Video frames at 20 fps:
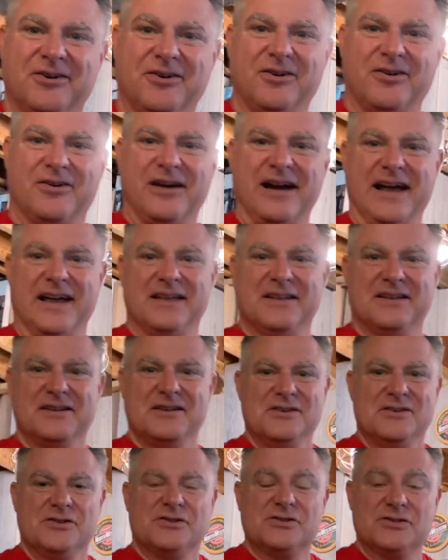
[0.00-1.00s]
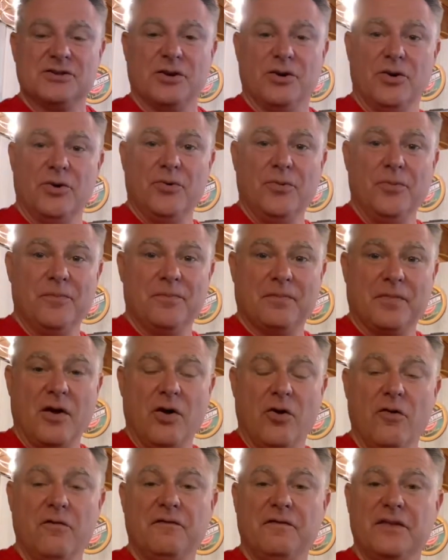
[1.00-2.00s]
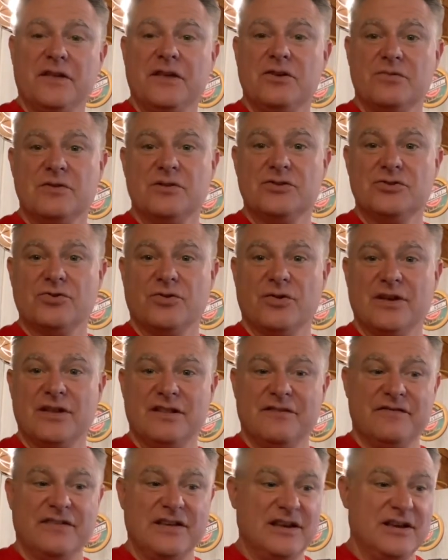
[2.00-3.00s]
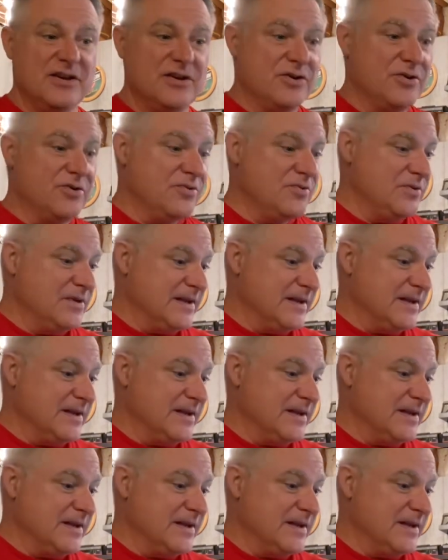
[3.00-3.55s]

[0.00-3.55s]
All right, so hopefully you enjoyed the video.